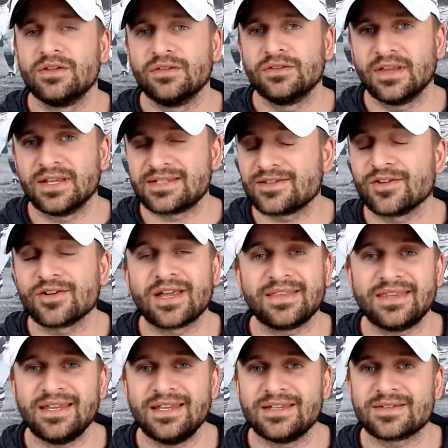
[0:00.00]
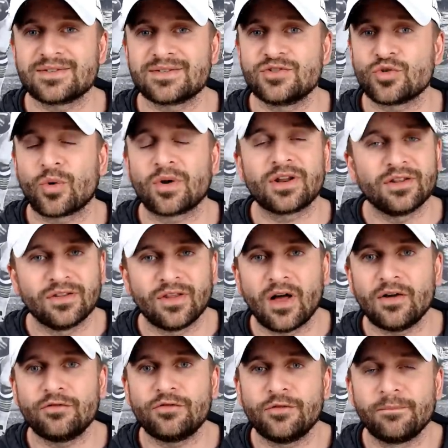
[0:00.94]
let's look at these. Jordan
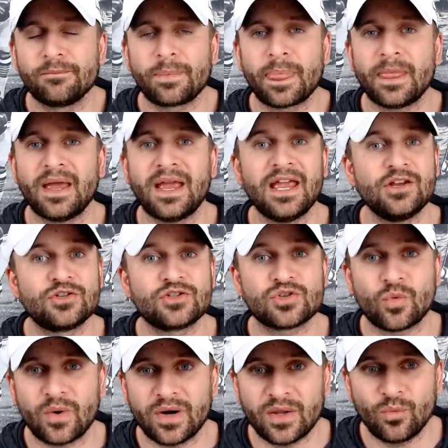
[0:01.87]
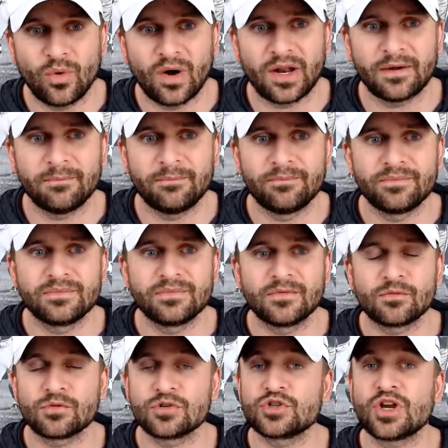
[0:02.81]
Love, age 21.
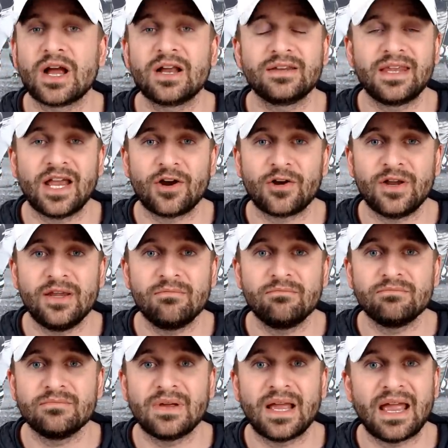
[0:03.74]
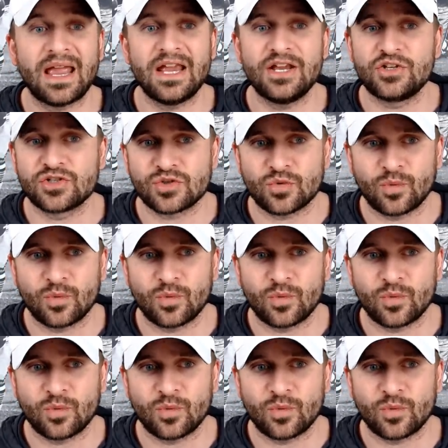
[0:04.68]
Rashawn Gary, age